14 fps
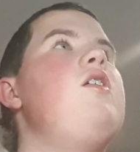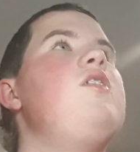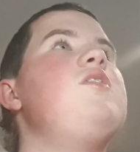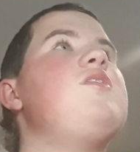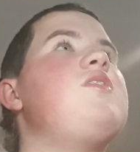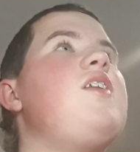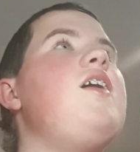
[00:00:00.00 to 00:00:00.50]

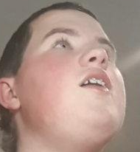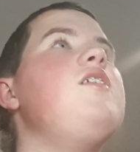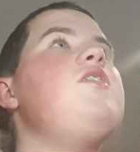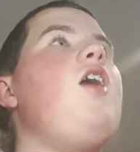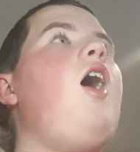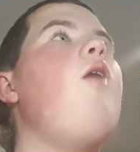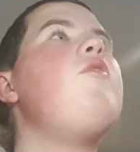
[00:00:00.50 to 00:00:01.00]

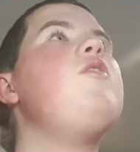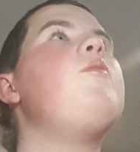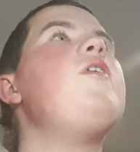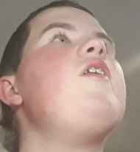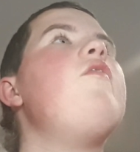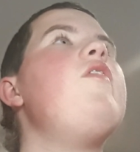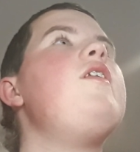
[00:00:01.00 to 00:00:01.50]
stars. I'm going to
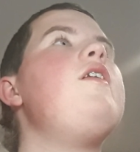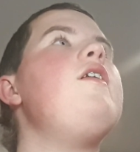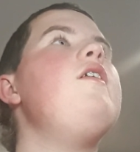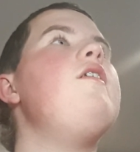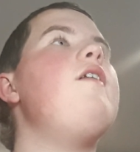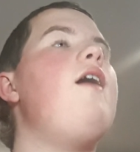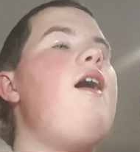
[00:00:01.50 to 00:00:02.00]
be giving it
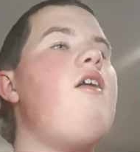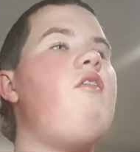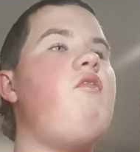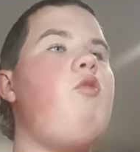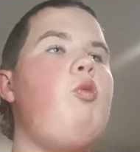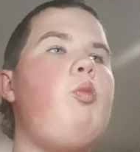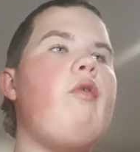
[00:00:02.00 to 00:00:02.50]
a
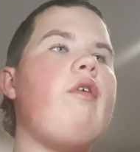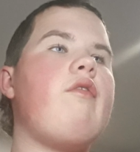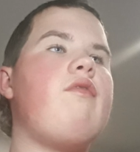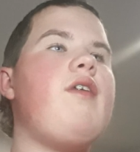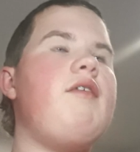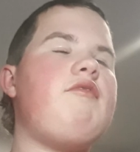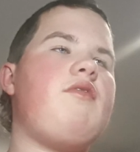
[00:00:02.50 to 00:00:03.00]
4.5
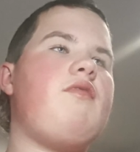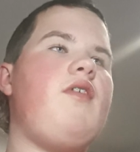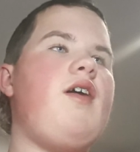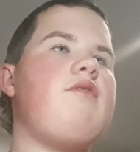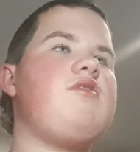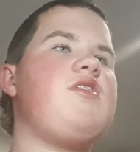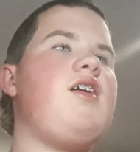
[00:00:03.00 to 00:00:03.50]
out of
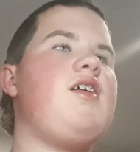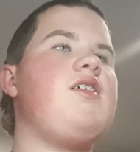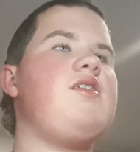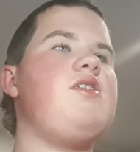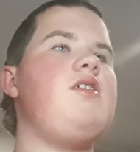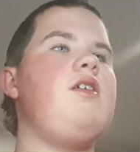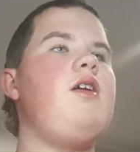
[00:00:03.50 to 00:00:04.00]
5
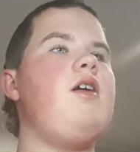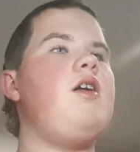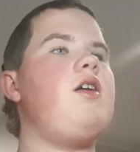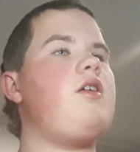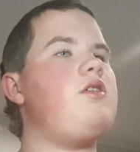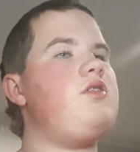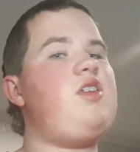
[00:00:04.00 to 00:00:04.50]
stars
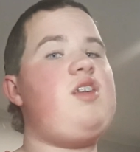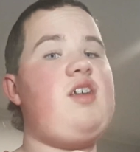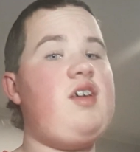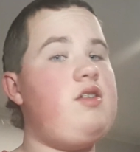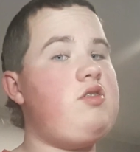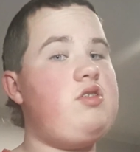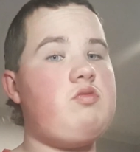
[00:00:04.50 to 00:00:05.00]
because it
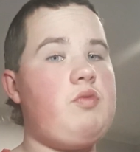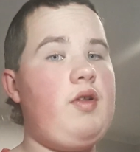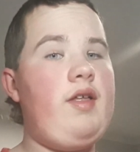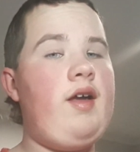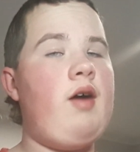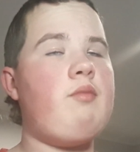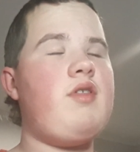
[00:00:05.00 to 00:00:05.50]
is
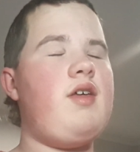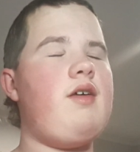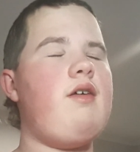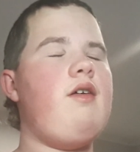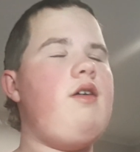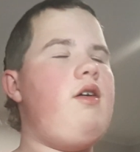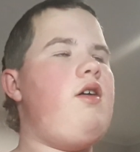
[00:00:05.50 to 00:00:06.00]
really up there.
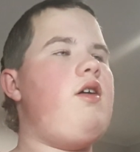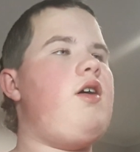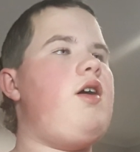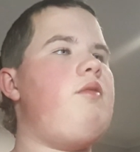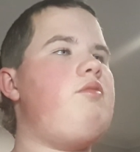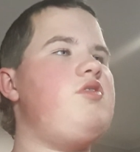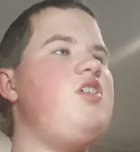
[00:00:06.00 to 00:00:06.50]

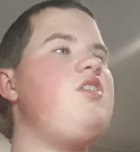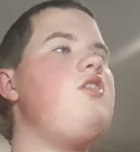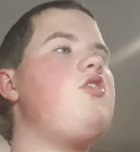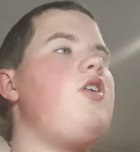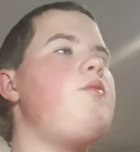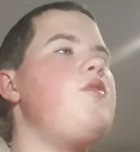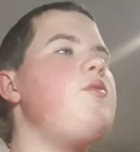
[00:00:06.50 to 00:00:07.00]
A percentage,
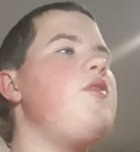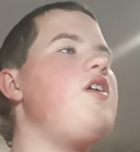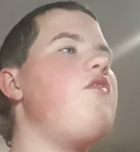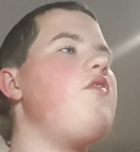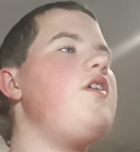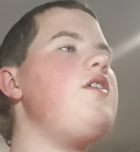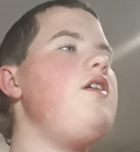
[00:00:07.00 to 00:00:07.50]
I'm going to be
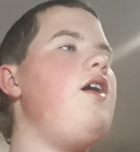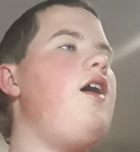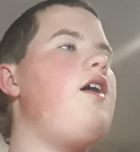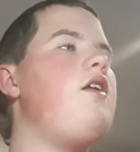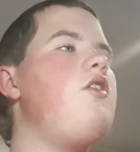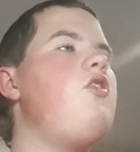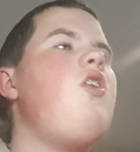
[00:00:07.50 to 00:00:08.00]
giving it
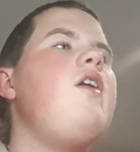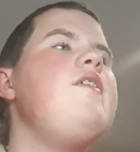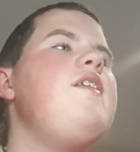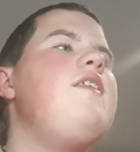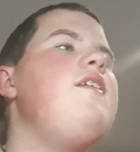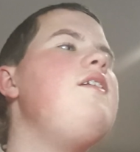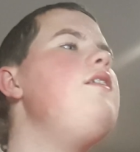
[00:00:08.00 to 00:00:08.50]
a
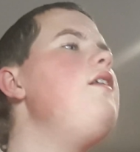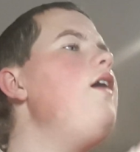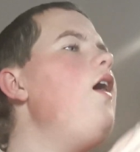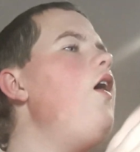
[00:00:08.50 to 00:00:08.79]
94%